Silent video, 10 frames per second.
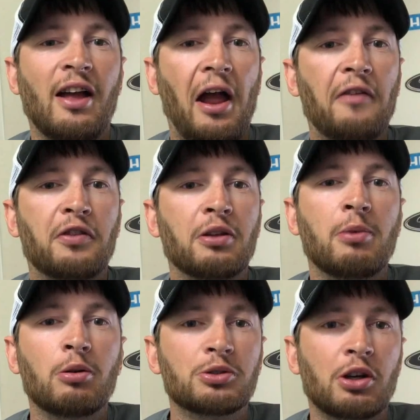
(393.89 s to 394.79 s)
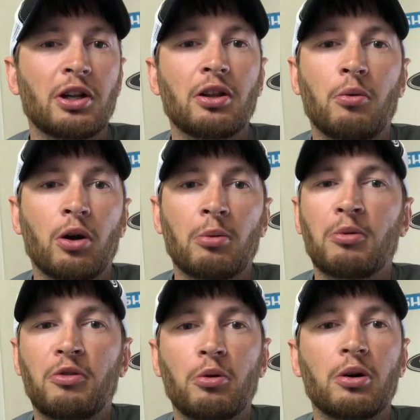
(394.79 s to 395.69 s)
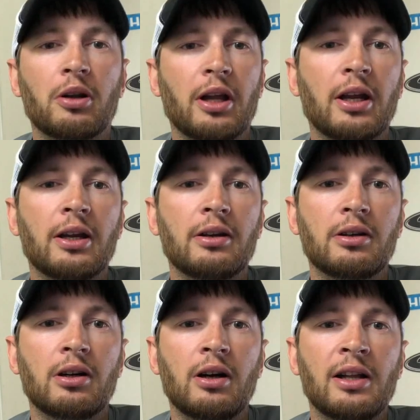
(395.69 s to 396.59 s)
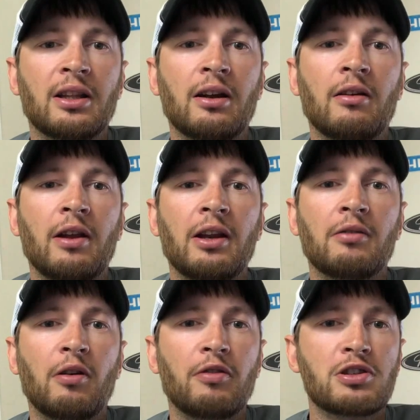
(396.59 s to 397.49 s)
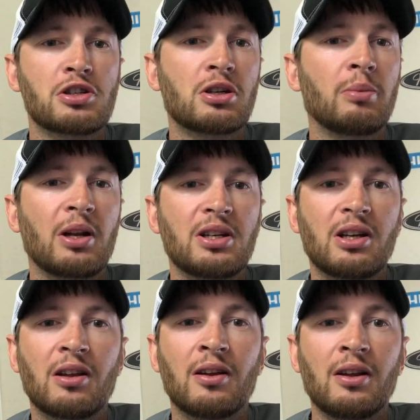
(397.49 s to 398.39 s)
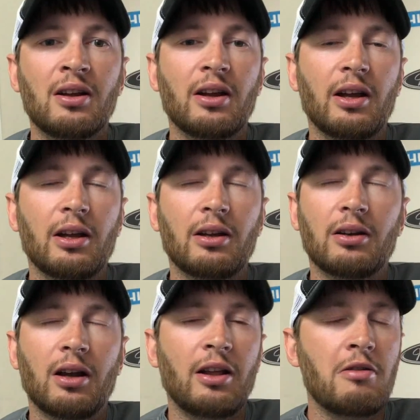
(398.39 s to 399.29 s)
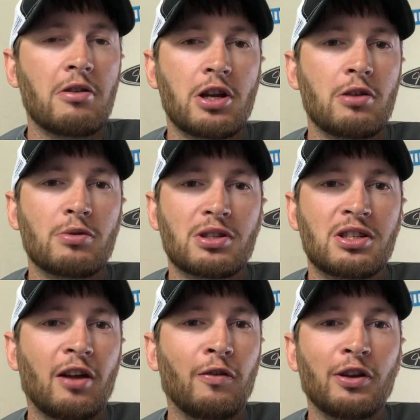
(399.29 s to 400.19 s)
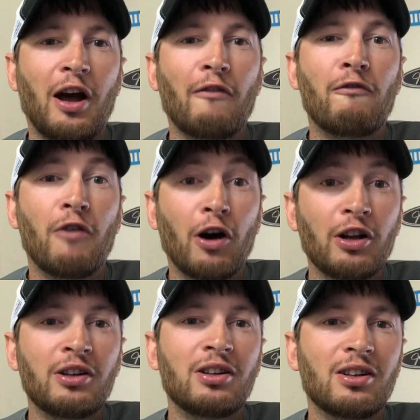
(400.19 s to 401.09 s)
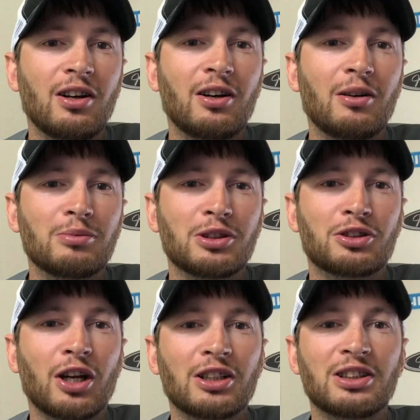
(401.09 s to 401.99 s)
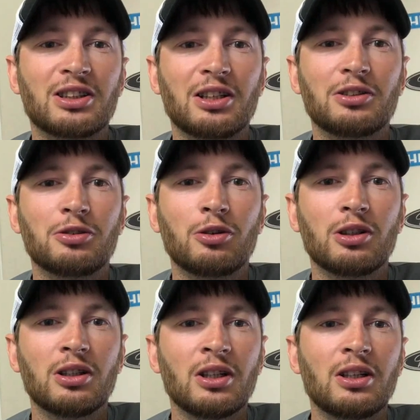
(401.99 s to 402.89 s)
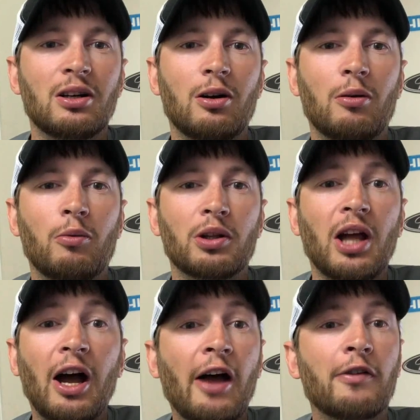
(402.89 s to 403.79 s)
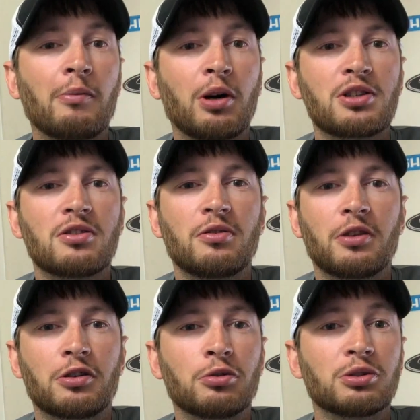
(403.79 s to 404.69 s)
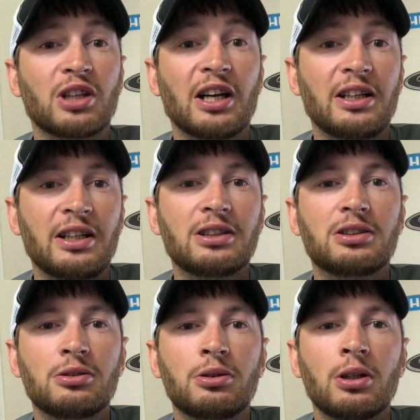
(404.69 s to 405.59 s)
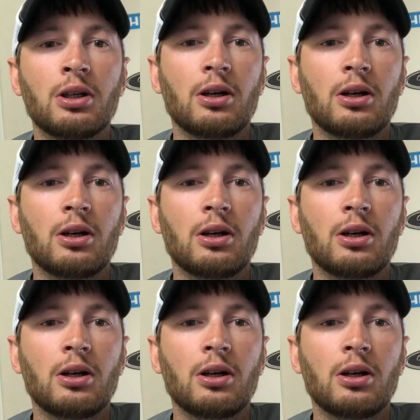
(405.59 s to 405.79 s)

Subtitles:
after the boat was already in the water before, and at the end of a fishing trip I did it, and it was definitely not fun to try to sit there and do it without having a bunch of the tools that I needed to.